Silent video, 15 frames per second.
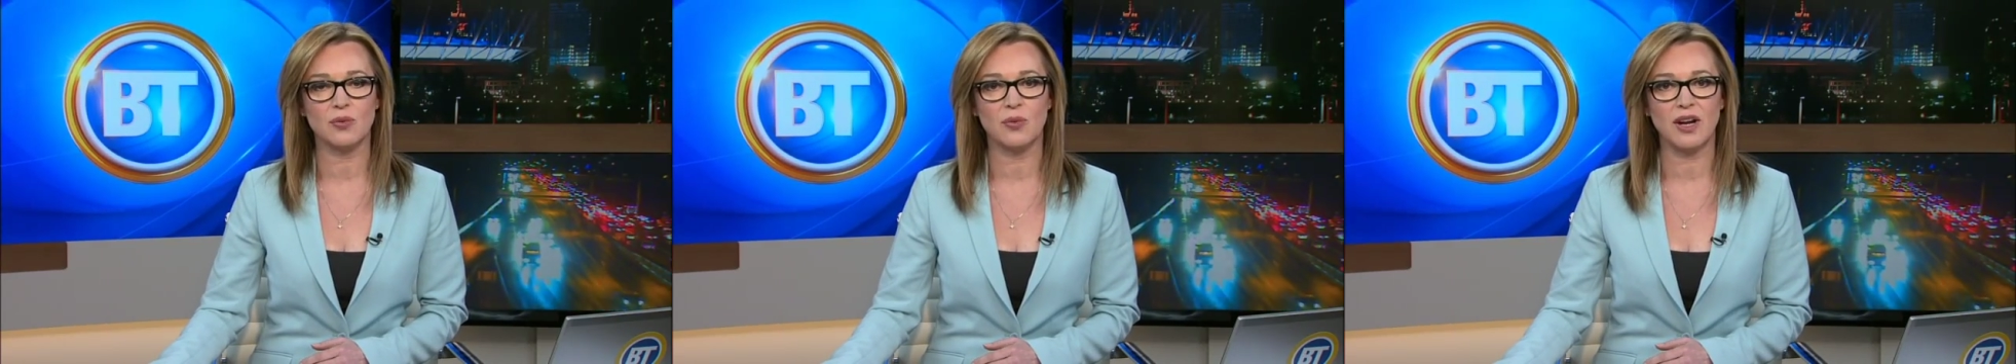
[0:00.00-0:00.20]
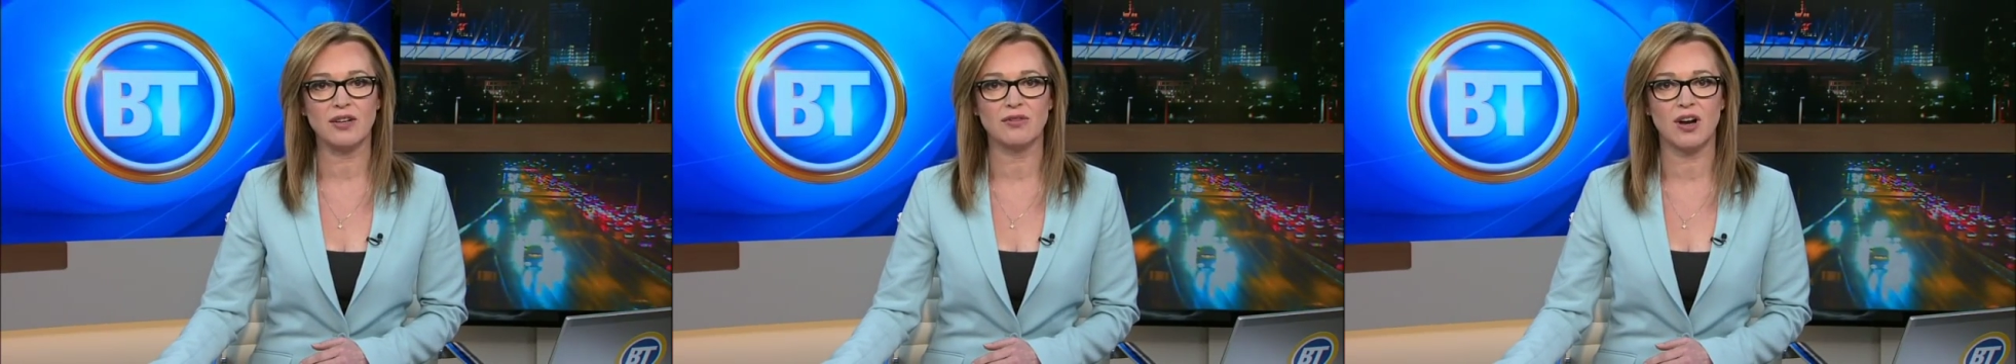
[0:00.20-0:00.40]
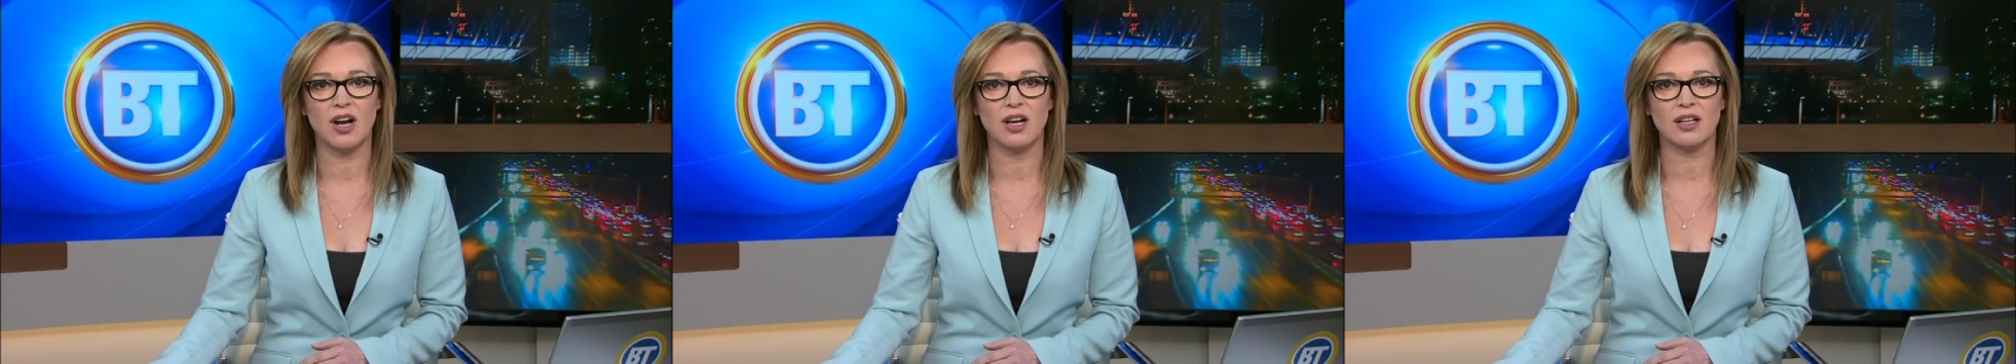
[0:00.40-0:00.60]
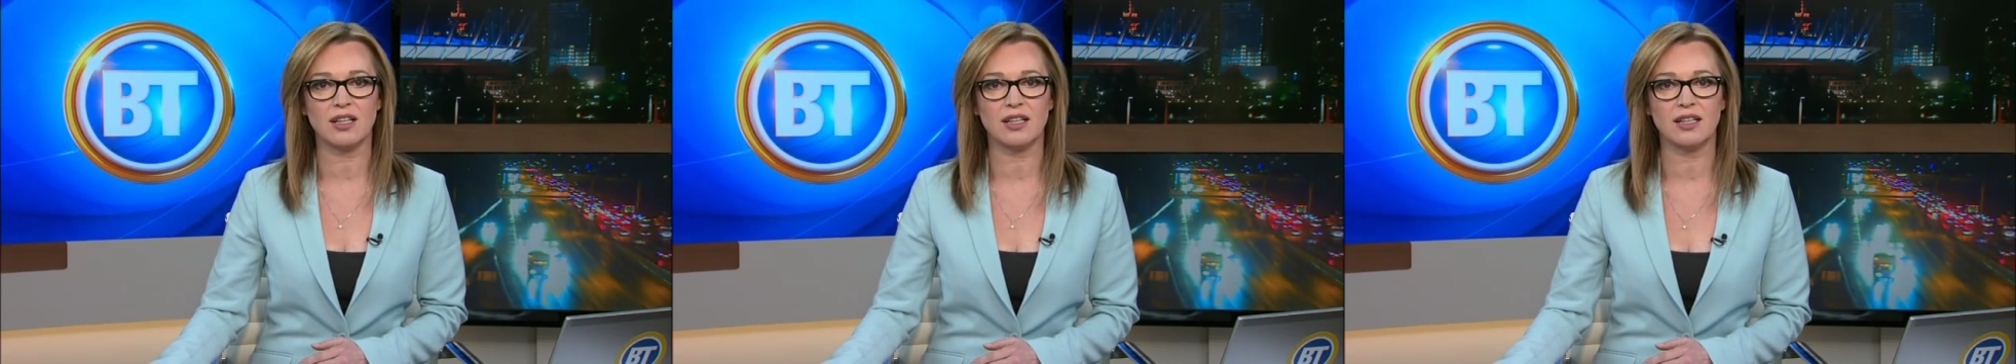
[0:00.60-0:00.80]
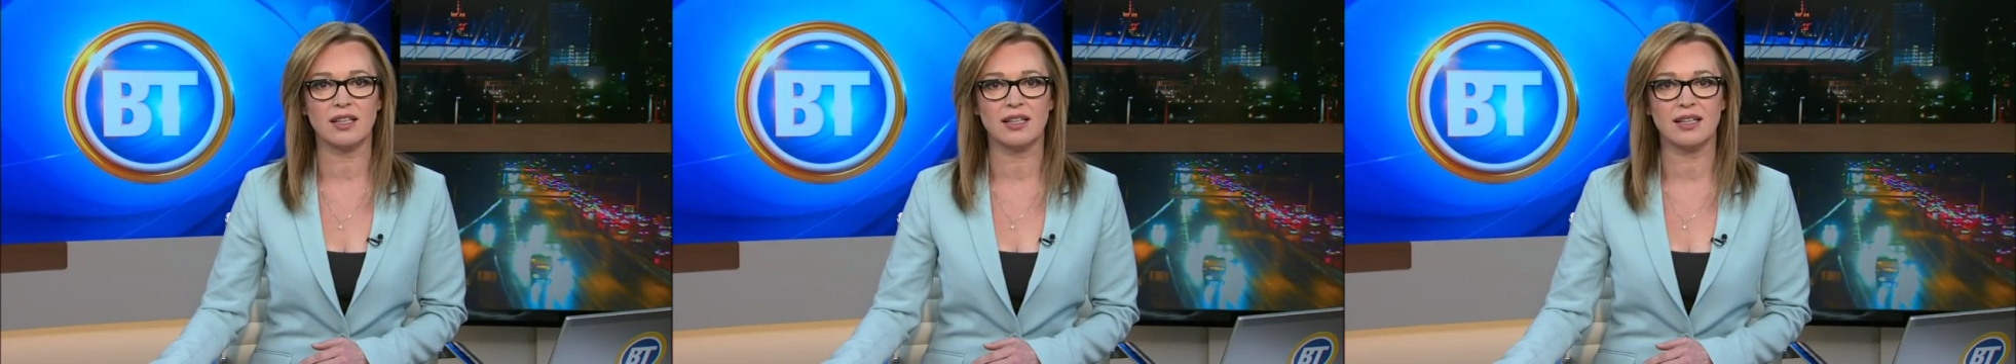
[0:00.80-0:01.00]
White Rock
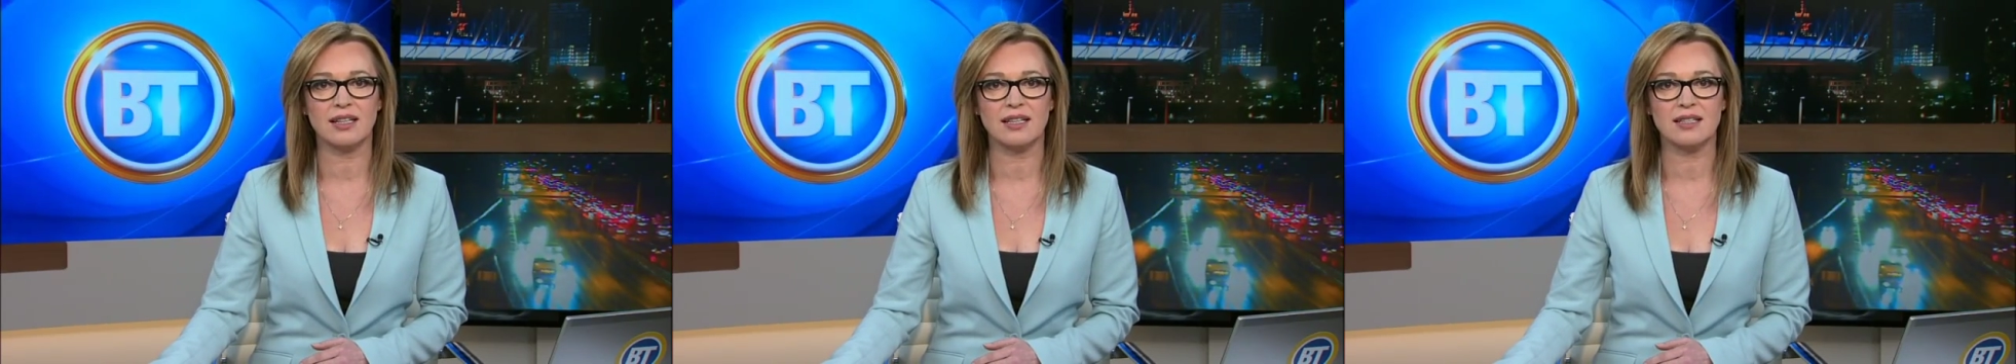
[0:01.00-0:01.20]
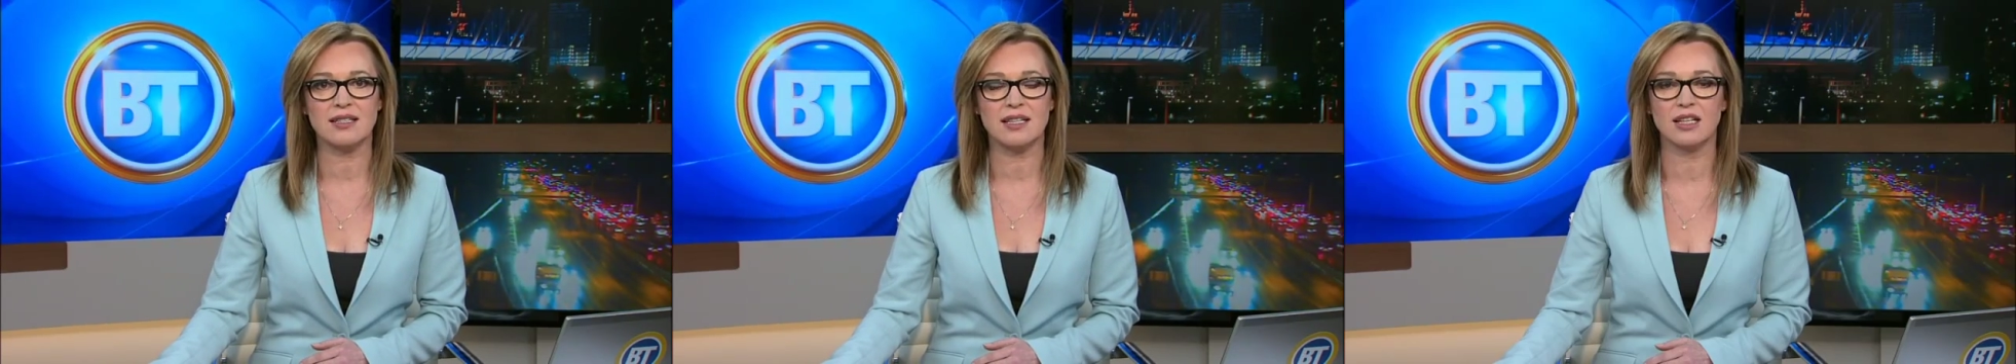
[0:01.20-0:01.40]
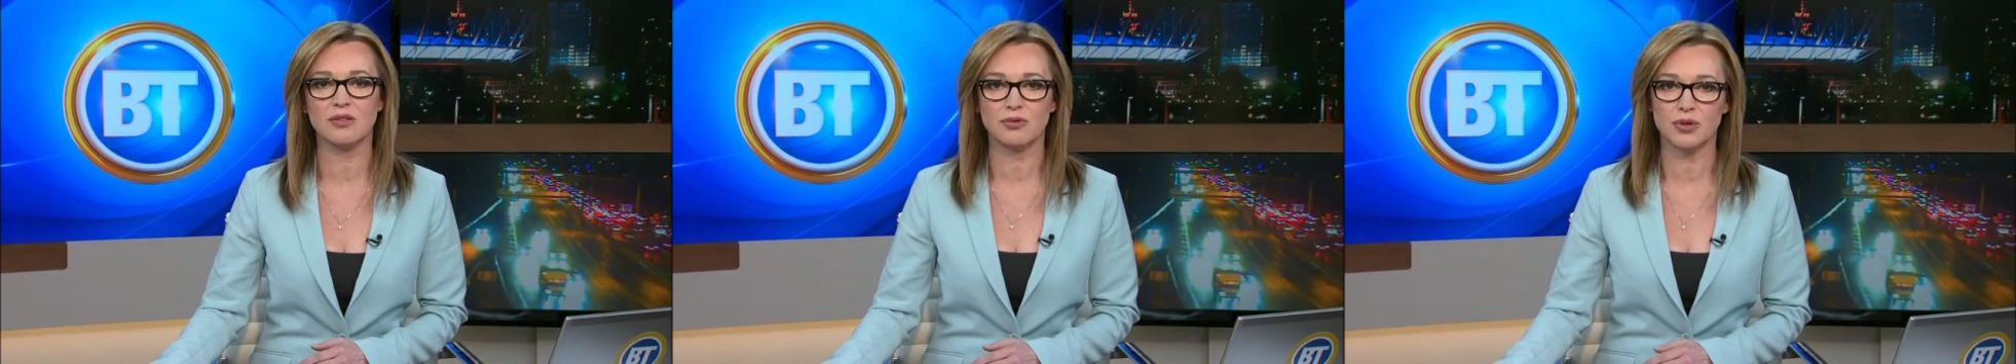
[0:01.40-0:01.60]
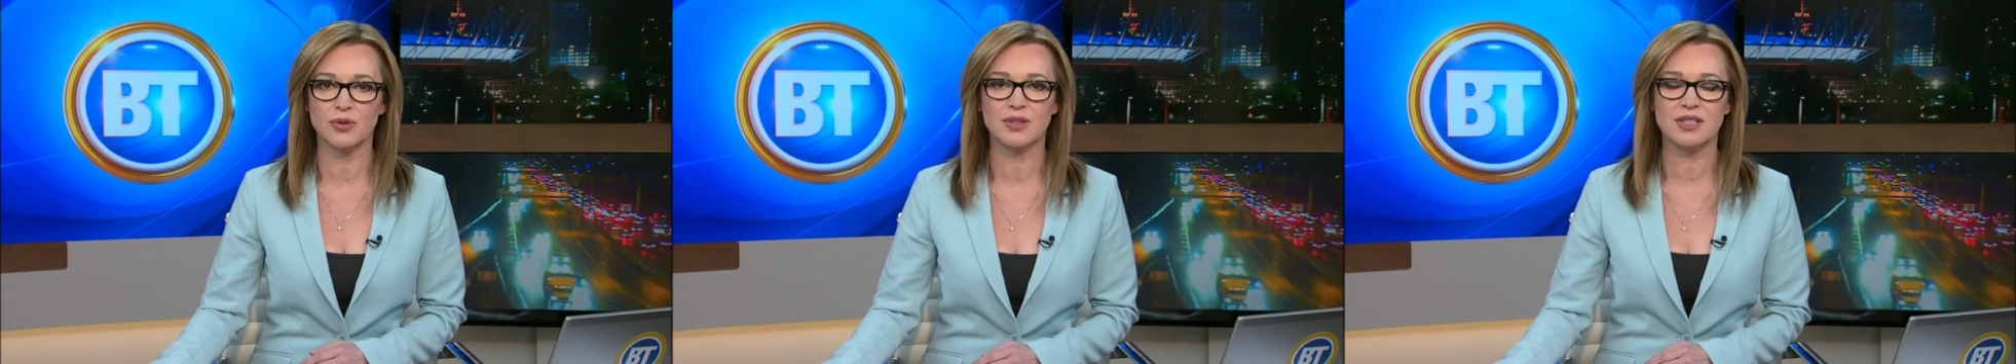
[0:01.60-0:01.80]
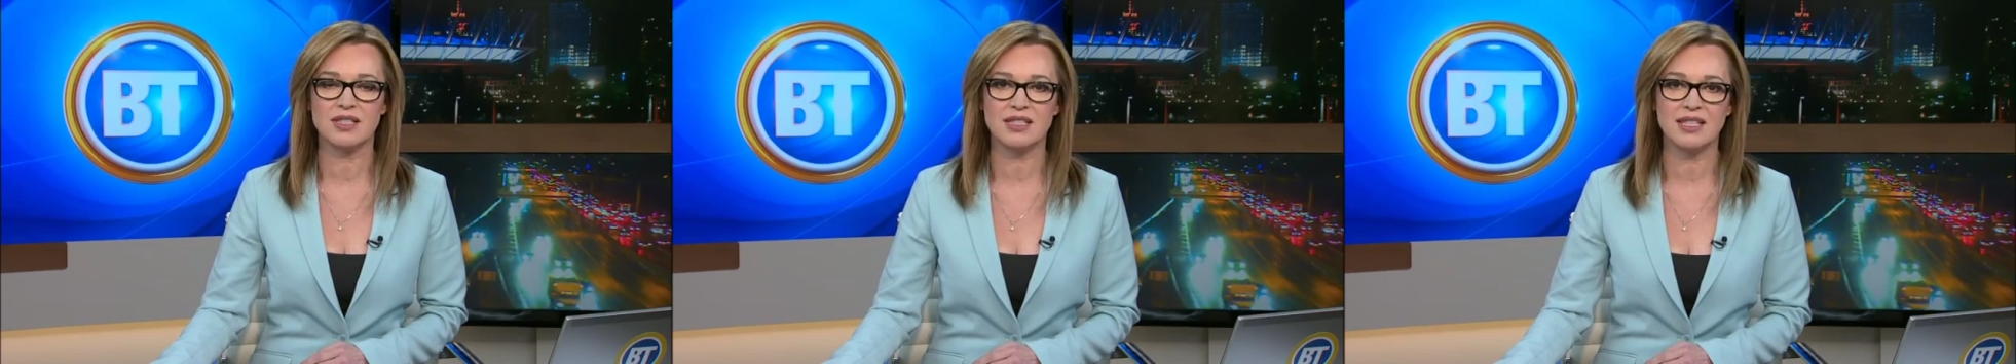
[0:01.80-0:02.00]
is in ruins